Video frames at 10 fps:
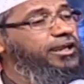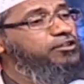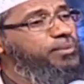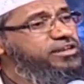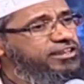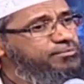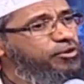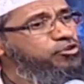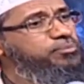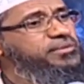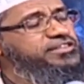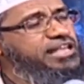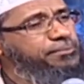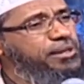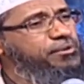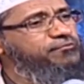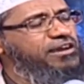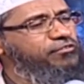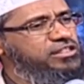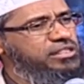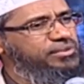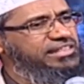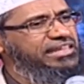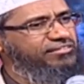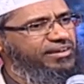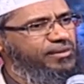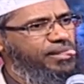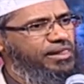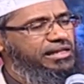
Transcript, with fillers: It's mentioned in Manusmiti, chapter number five, verse number thirty-one,